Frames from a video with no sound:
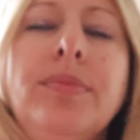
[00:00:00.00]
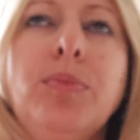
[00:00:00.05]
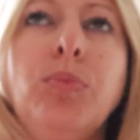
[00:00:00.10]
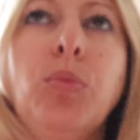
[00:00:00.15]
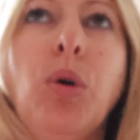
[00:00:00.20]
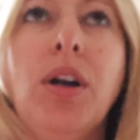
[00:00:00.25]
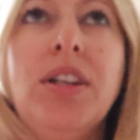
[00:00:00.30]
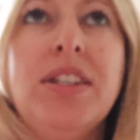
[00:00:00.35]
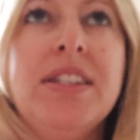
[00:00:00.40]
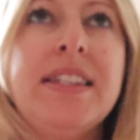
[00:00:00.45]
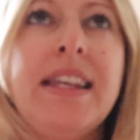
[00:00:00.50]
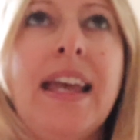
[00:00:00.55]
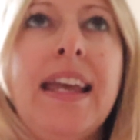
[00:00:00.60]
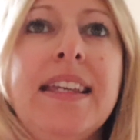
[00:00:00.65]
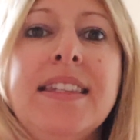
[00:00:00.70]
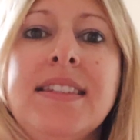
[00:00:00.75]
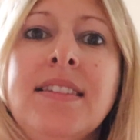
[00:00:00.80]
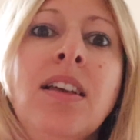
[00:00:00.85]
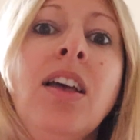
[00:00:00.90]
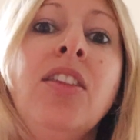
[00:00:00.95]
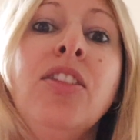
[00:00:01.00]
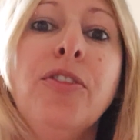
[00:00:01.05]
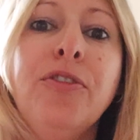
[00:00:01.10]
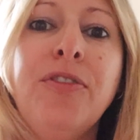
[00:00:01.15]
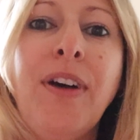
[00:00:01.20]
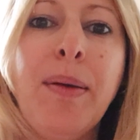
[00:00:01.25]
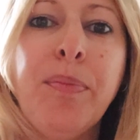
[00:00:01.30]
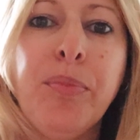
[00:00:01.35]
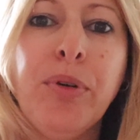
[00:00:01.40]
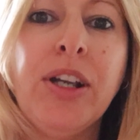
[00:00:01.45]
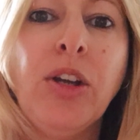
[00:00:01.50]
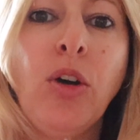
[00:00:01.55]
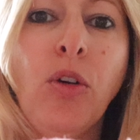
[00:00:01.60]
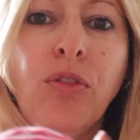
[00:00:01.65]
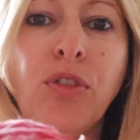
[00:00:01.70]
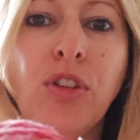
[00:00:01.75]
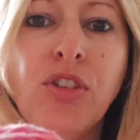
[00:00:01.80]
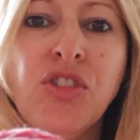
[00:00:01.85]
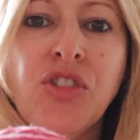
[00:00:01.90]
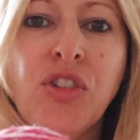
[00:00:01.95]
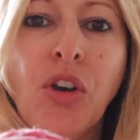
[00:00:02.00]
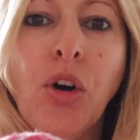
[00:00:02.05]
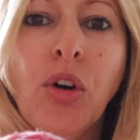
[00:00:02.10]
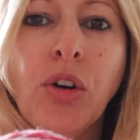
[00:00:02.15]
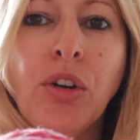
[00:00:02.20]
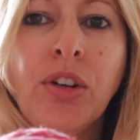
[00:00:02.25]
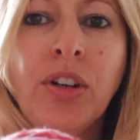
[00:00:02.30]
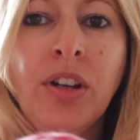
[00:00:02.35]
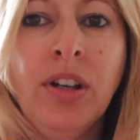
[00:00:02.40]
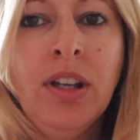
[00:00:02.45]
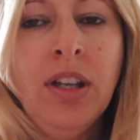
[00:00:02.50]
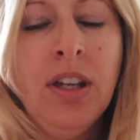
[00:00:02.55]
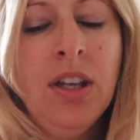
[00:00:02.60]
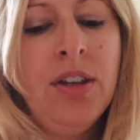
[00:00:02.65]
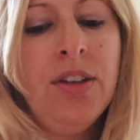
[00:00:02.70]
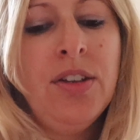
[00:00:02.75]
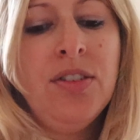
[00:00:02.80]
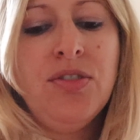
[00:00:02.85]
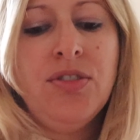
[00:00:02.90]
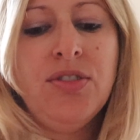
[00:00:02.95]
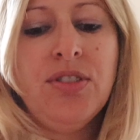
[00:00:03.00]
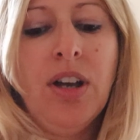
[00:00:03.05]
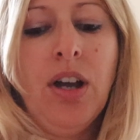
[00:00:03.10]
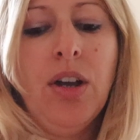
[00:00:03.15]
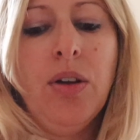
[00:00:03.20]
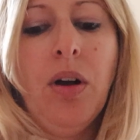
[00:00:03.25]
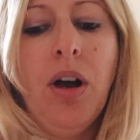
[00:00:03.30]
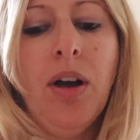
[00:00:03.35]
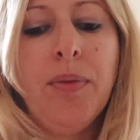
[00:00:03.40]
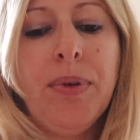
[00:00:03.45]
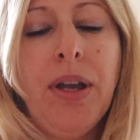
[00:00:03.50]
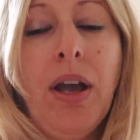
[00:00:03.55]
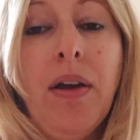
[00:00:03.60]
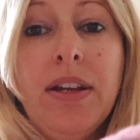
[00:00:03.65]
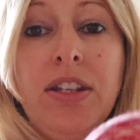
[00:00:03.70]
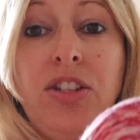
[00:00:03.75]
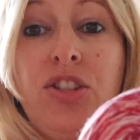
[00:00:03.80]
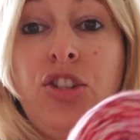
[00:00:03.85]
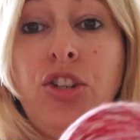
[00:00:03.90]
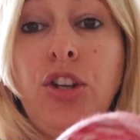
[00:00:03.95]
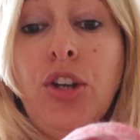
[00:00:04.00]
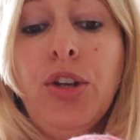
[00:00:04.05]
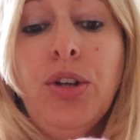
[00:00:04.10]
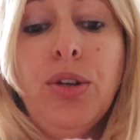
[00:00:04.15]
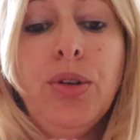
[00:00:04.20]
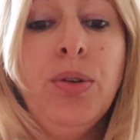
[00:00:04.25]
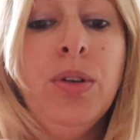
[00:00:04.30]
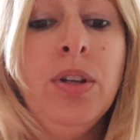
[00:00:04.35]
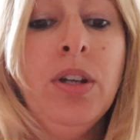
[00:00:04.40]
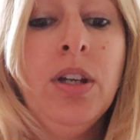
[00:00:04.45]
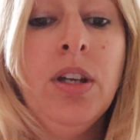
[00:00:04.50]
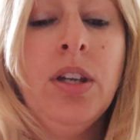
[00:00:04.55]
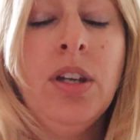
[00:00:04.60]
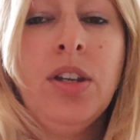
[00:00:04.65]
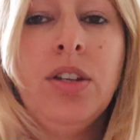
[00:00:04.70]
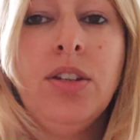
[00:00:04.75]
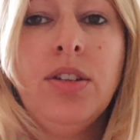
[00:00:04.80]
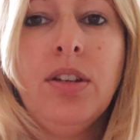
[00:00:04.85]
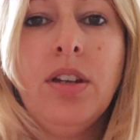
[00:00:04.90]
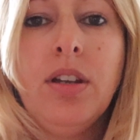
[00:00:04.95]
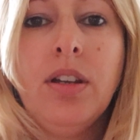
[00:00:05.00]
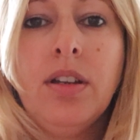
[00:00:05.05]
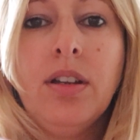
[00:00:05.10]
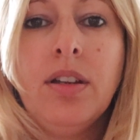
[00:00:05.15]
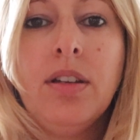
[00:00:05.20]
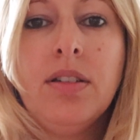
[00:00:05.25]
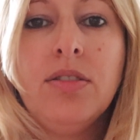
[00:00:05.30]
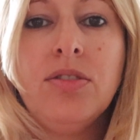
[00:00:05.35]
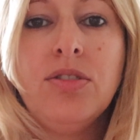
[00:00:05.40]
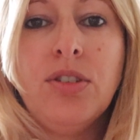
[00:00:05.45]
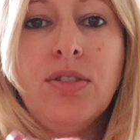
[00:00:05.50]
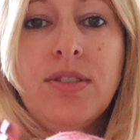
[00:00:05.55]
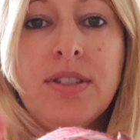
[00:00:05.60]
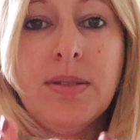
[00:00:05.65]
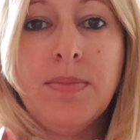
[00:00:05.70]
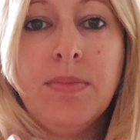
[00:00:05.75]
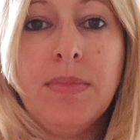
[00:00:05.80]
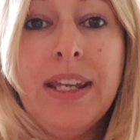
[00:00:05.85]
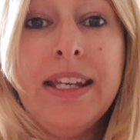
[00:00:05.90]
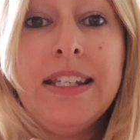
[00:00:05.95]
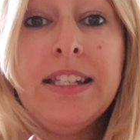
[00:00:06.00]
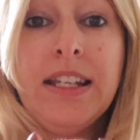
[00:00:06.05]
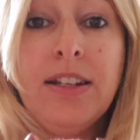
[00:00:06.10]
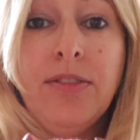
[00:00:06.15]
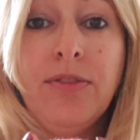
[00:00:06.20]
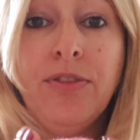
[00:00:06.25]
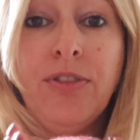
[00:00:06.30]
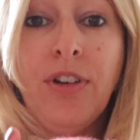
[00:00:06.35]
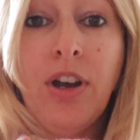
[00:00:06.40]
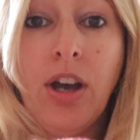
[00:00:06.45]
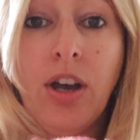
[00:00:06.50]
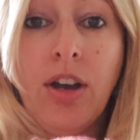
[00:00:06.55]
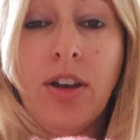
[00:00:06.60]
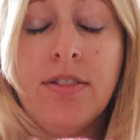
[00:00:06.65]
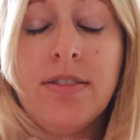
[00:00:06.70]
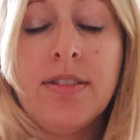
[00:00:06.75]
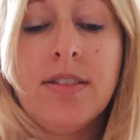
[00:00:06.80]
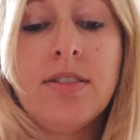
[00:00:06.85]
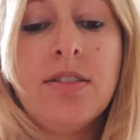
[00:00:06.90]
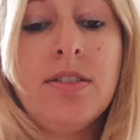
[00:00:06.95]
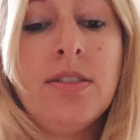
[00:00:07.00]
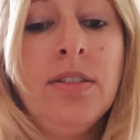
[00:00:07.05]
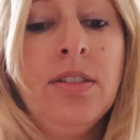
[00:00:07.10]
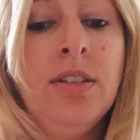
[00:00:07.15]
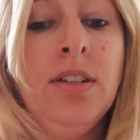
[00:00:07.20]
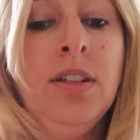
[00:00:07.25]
what I'd say is the fabric of the sock. So I'm going to do some knitting first